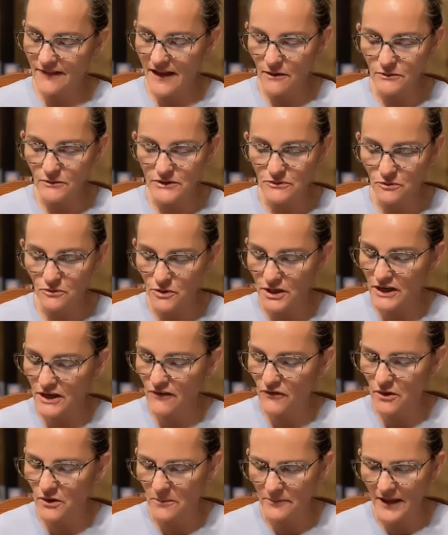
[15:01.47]
And that was
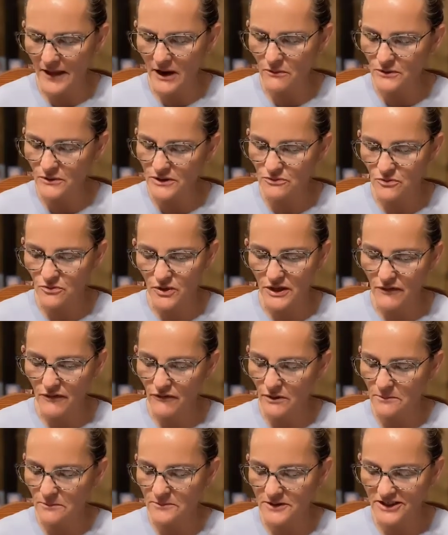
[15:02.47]
one of them. That was
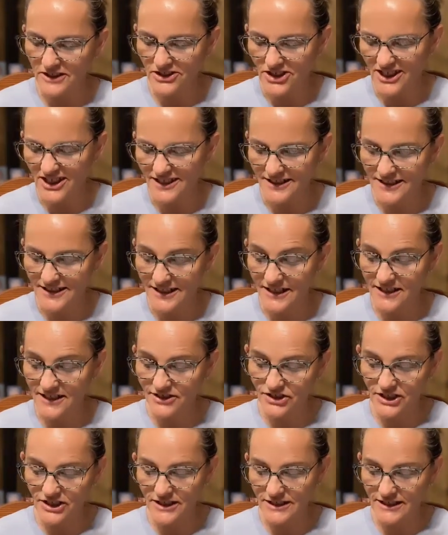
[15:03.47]
one of them just
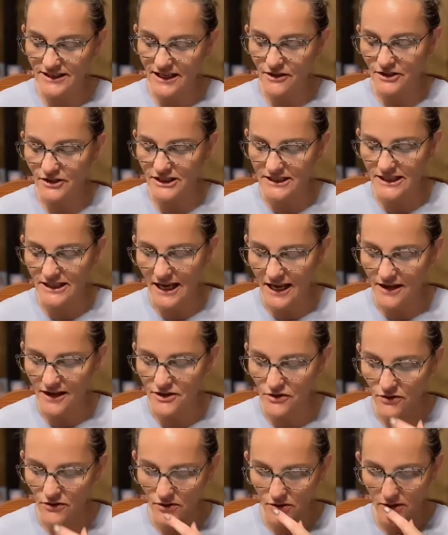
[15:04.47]
then, just now
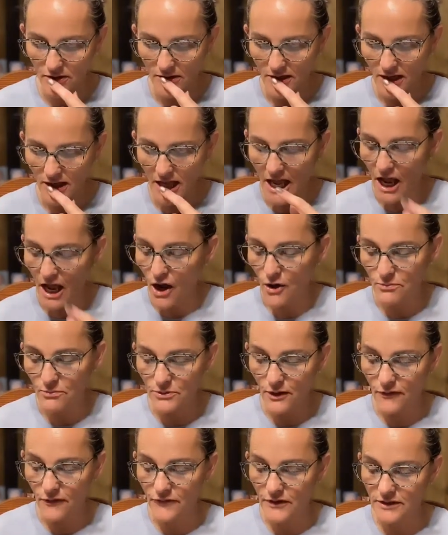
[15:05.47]
today, y'all. I
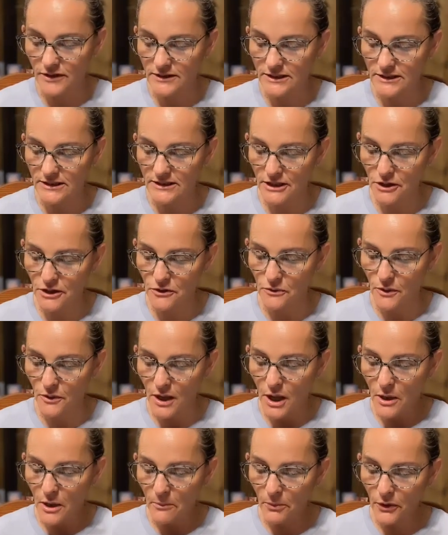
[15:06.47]
hope y'all felt it
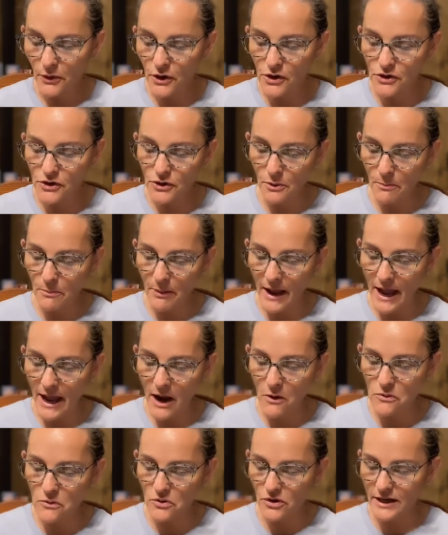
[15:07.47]
too. Put your
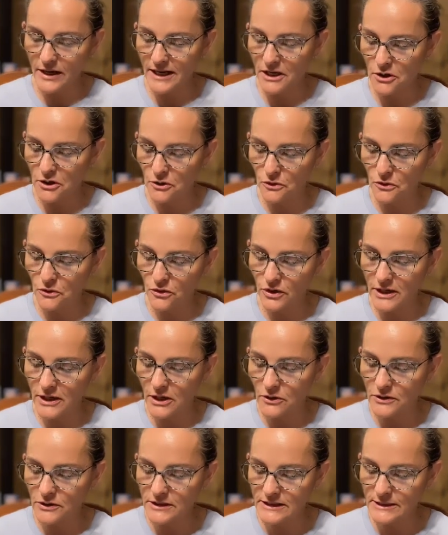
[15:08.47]
power and
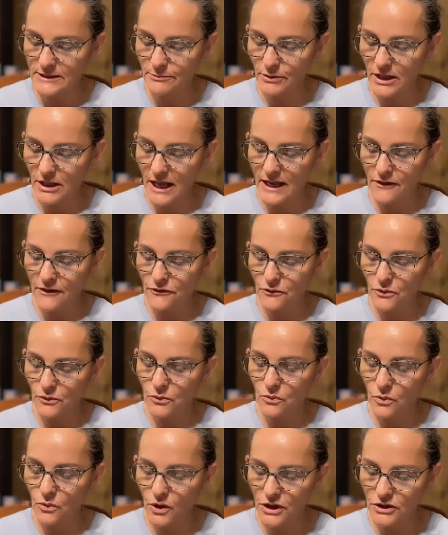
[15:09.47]
glory on display
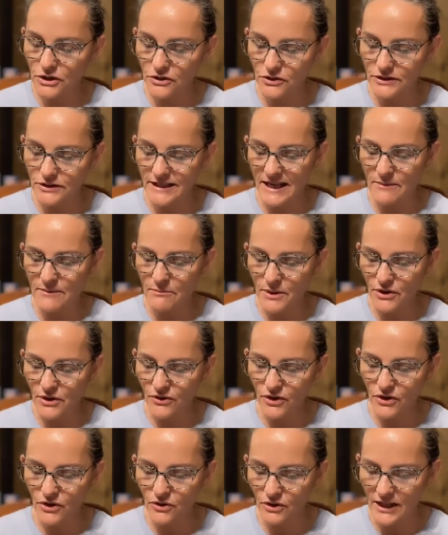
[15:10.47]
through wonders and
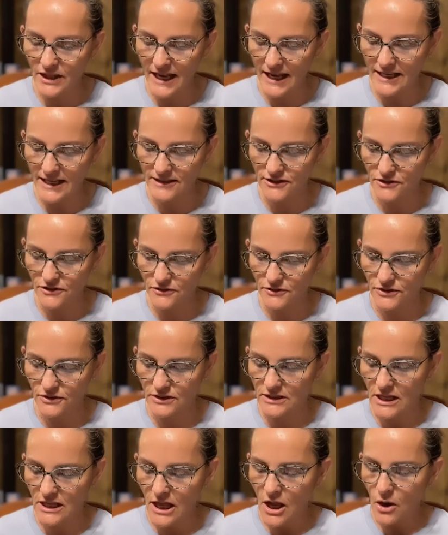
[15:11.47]
miracle
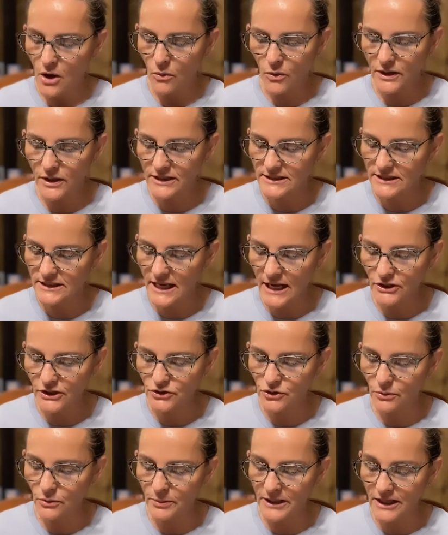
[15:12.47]
answers. What is
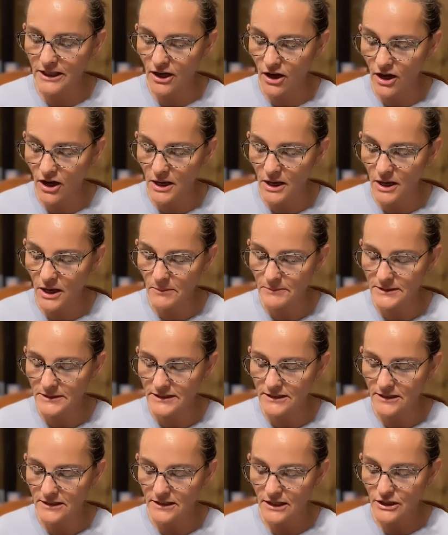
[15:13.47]
natural
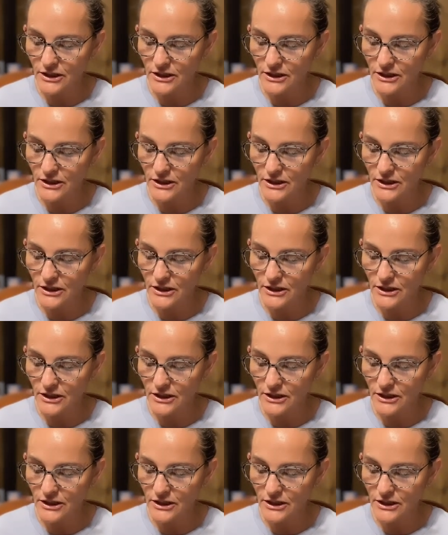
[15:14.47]
becomes